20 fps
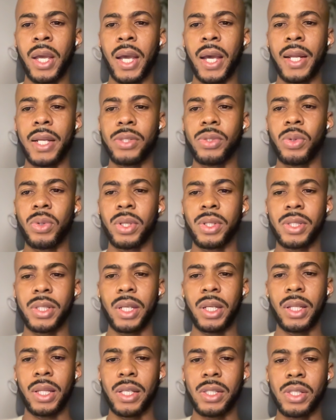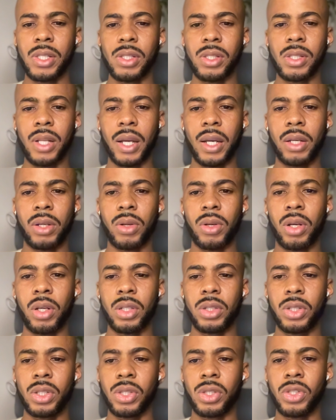And as you can see, this is like
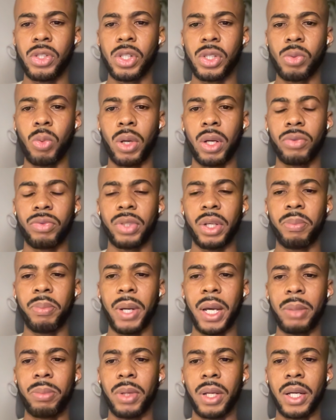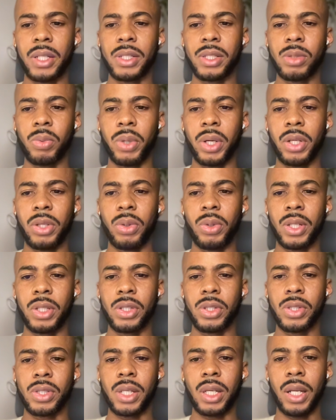just one of their pipelines where you can
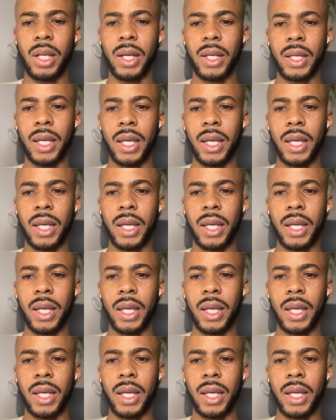just see like